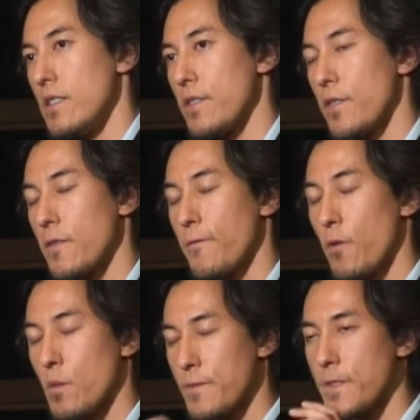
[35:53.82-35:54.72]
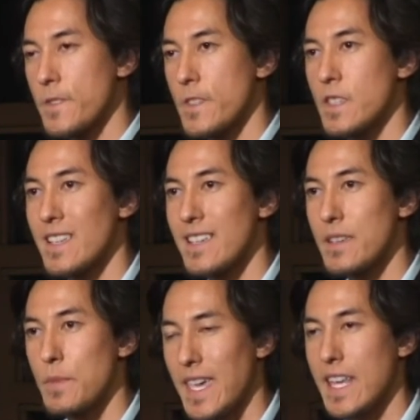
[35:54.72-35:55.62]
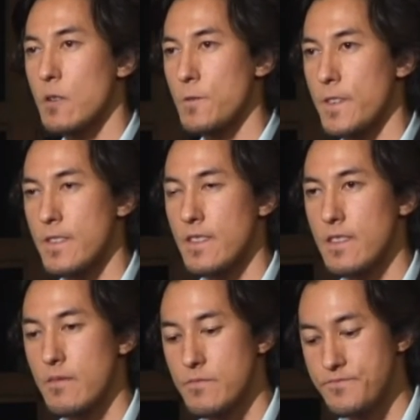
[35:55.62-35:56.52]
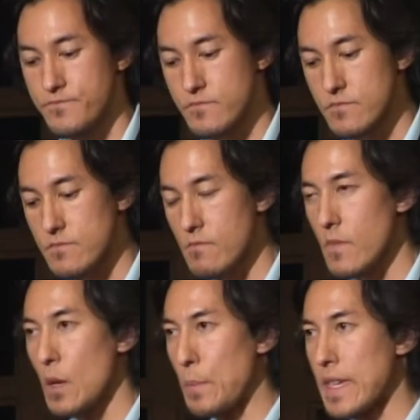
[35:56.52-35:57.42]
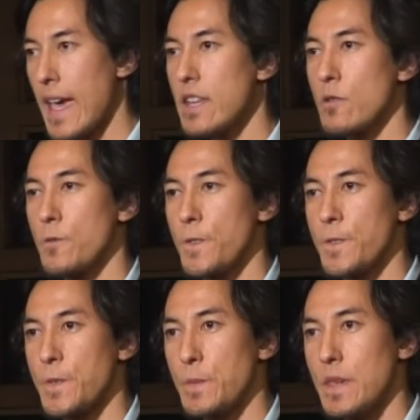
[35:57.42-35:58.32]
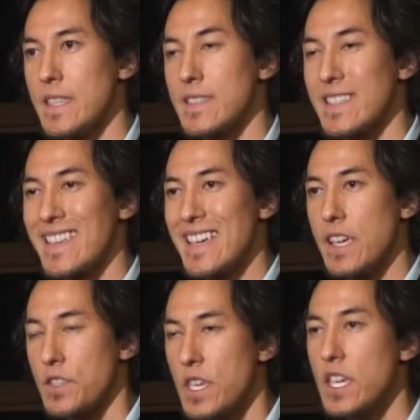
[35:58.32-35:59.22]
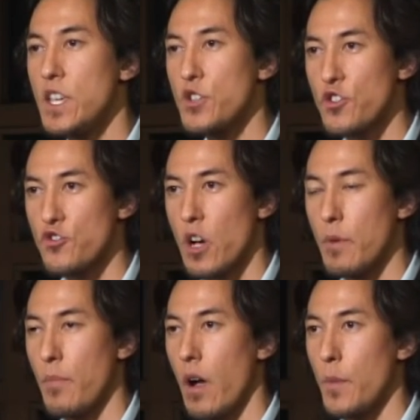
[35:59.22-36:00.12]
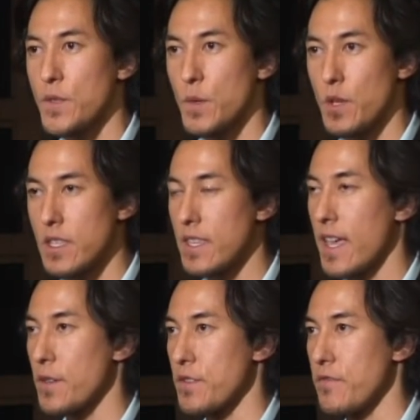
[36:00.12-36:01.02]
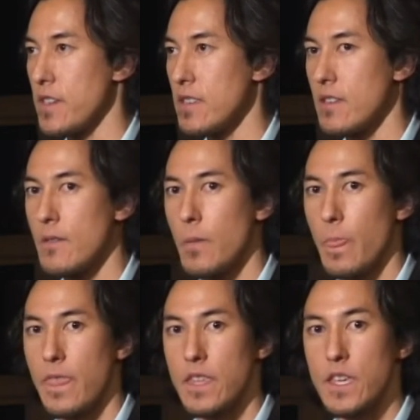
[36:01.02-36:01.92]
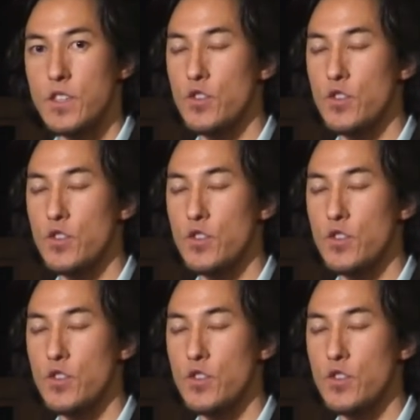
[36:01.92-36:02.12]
The third form of distance is mechanical distance. Mechanical distance means that it's easier to drop a bomb on someone at 10,000 feet than it is